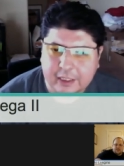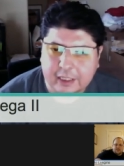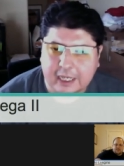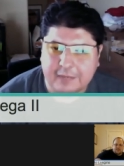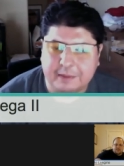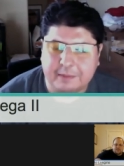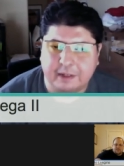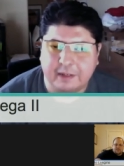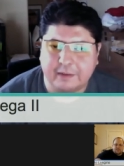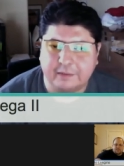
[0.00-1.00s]
I've been
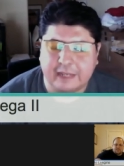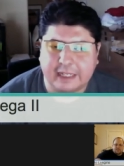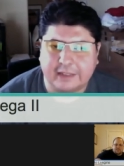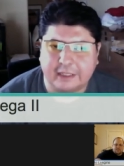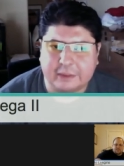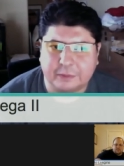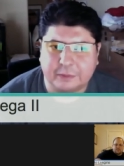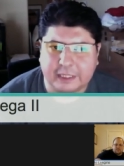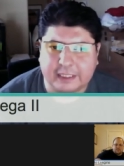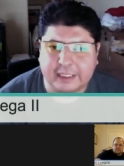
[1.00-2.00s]
part of hackathons where
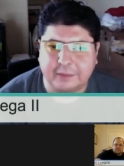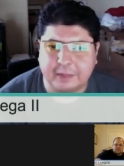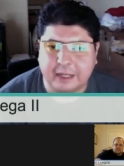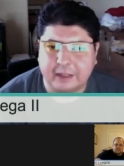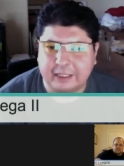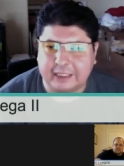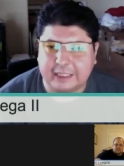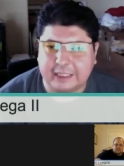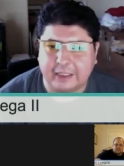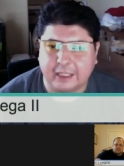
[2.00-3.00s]
they kick you out at like
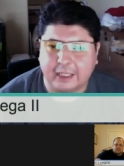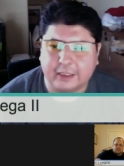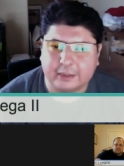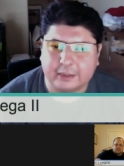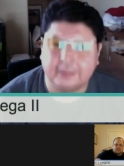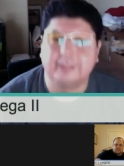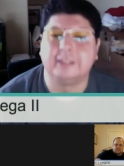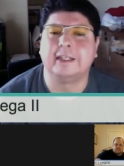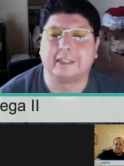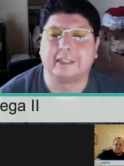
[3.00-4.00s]
9 o'clock, and then
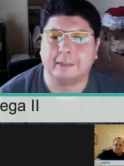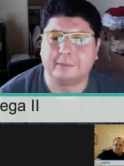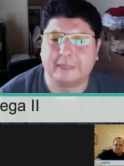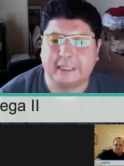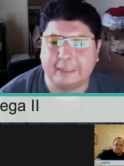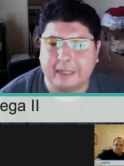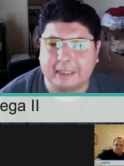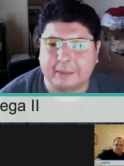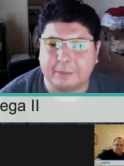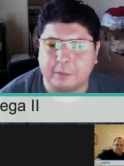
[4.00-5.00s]
they come
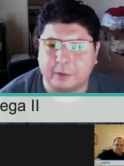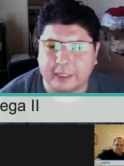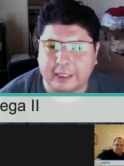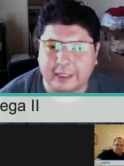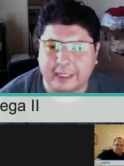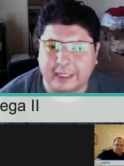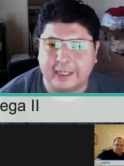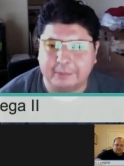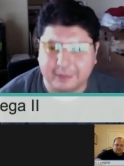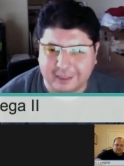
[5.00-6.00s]
back tomorrow morning at 9
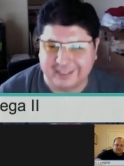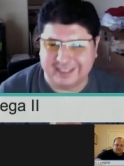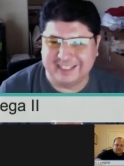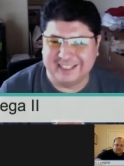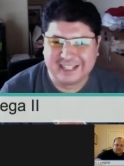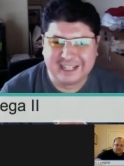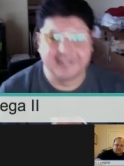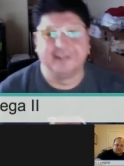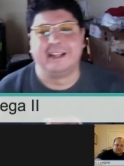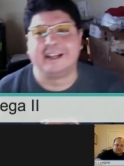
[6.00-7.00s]
a.m. And
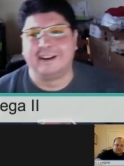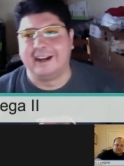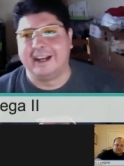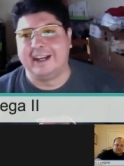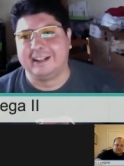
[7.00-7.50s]
you're like, all right.